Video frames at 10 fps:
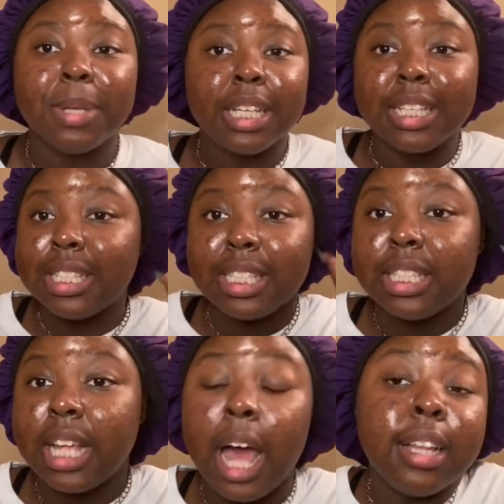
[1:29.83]

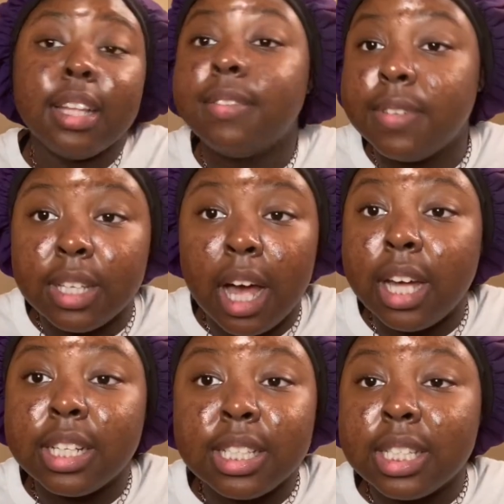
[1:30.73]
because I love it,
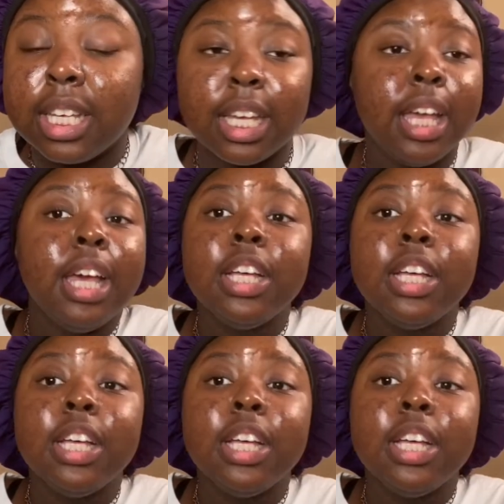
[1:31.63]
honestly.